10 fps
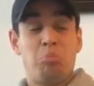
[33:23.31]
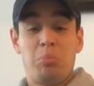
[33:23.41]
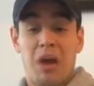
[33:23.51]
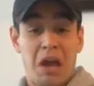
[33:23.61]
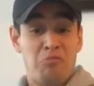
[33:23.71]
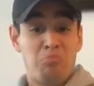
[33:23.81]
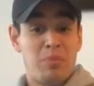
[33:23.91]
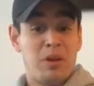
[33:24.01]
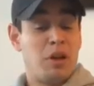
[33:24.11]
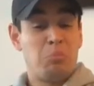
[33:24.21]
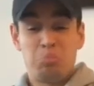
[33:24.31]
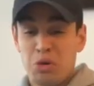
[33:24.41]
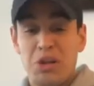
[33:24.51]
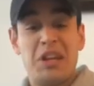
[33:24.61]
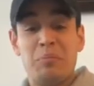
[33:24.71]
kind of
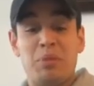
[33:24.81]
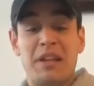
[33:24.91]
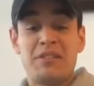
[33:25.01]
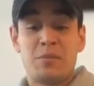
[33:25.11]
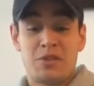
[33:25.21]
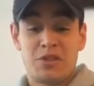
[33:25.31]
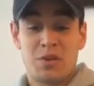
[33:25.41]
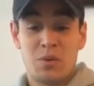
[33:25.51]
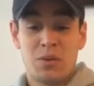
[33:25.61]
putting it in place, which is cool.